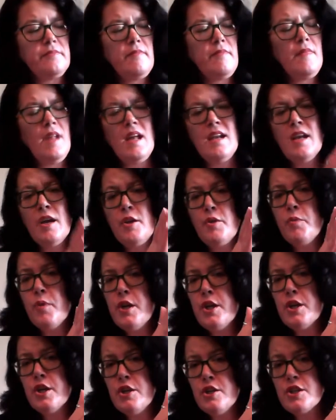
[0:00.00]
Now, what
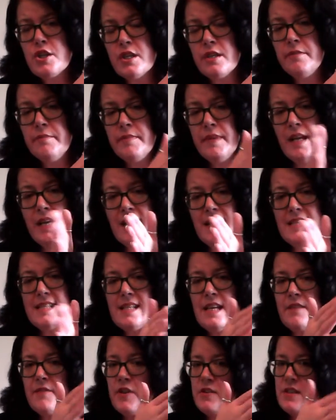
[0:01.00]
you could do,
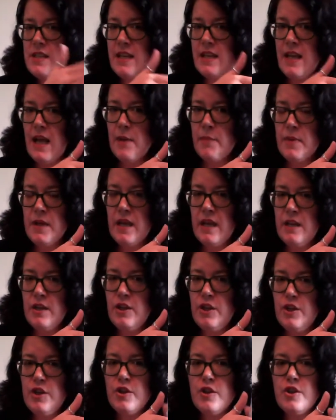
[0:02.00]
instead of using a napkin,
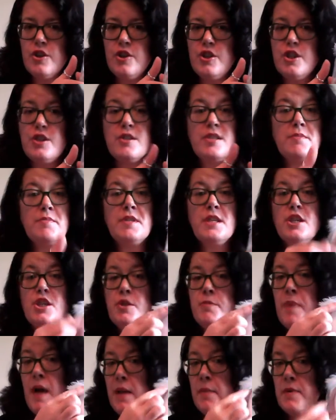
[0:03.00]
you could use some tissue
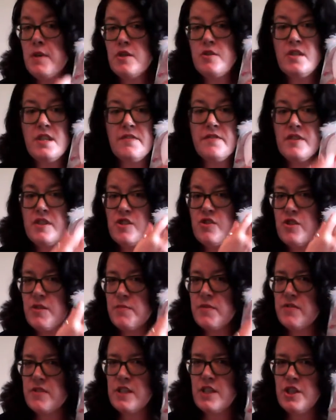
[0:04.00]
paper, do different strips
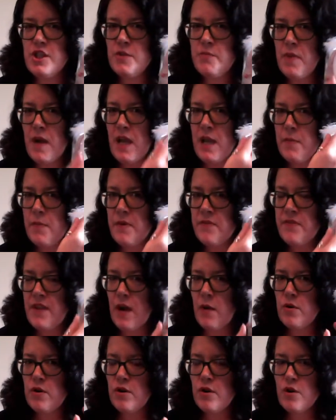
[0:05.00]
of tissue paper.
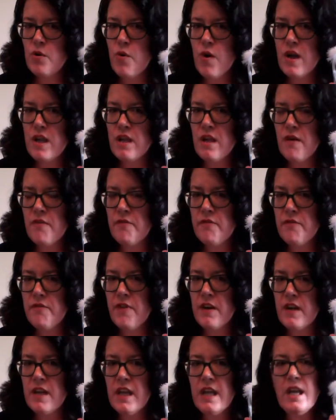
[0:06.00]
That would look quite
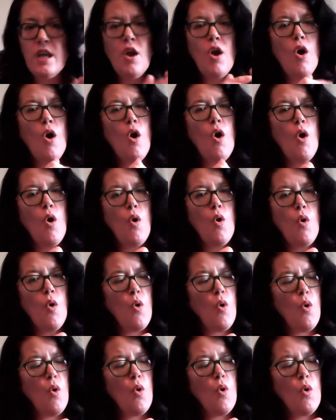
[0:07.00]
funky.
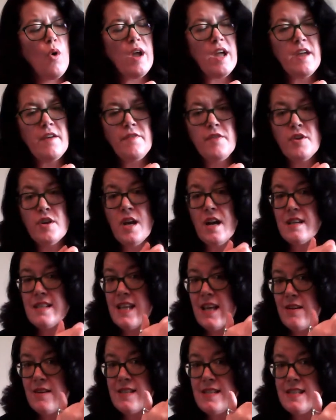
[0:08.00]
Or if you cut
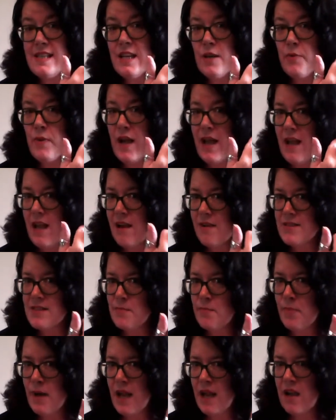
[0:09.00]
out a silhouette out of
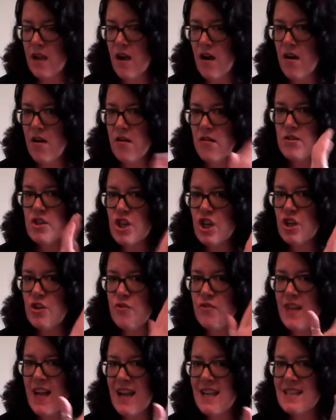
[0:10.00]
some black card, glue
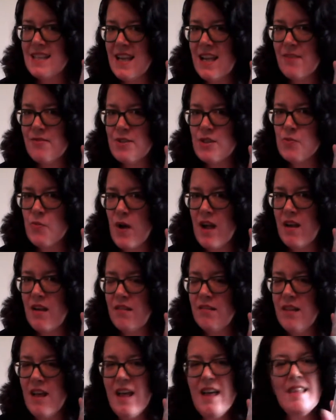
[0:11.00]
that down as
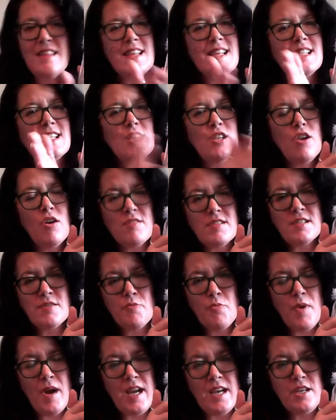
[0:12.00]
well. There's lots of
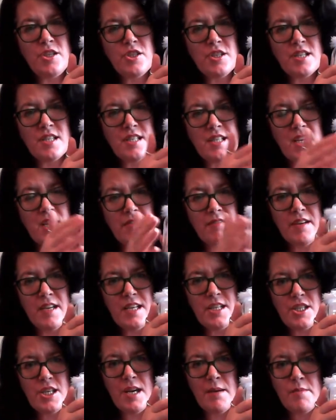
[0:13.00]
ways you can decorate
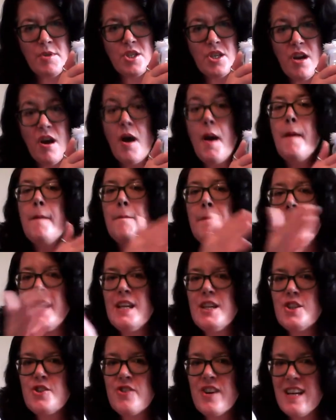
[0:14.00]
your jam jar.
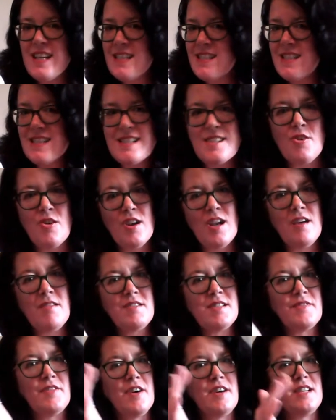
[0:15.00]
Pinterest has got
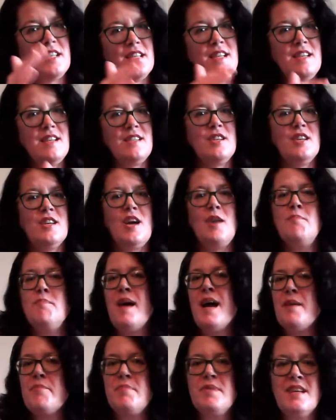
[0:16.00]
loads of ideas. Go
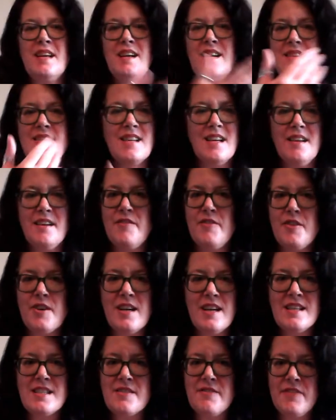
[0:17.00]
mad with glitter if you're a
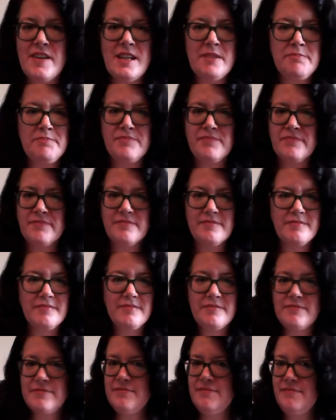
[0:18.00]
glitter fan.
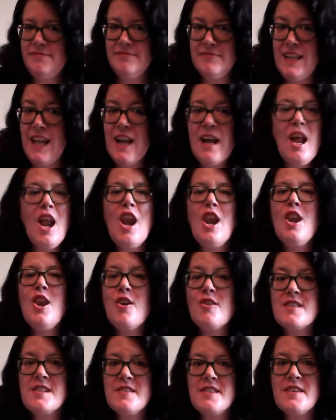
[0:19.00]
Yeah,
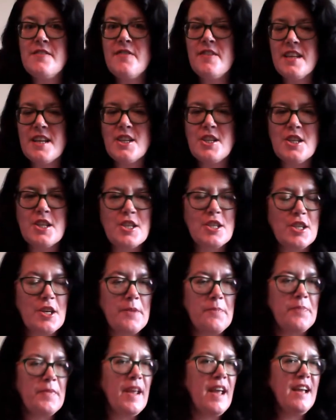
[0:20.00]
lots of different things you could do.
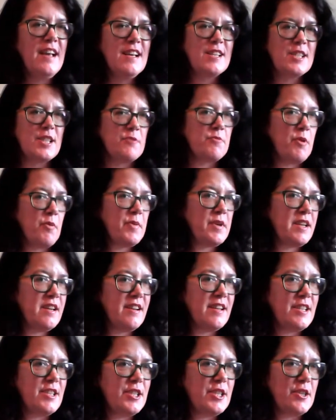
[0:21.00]
So what we'd
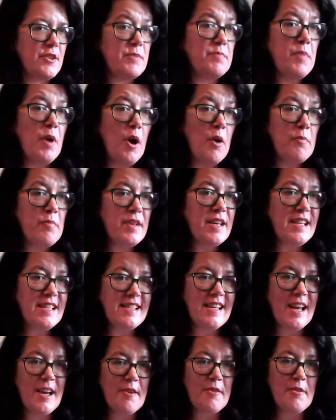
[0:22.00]
like to do is pop these
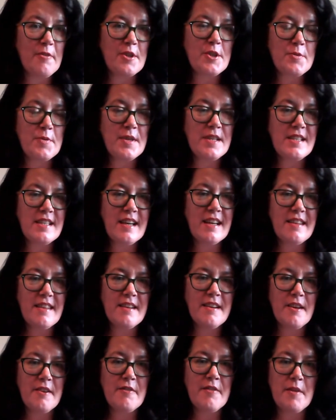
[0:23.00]
out on the 28th of
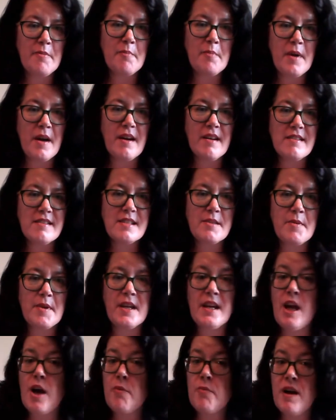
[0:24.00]
November so we
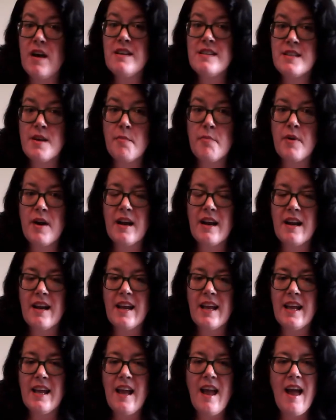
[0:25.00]
can help light up
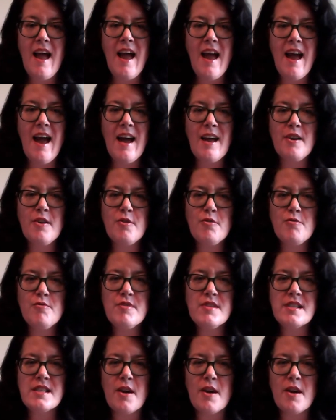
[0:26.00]
Brackley. And also,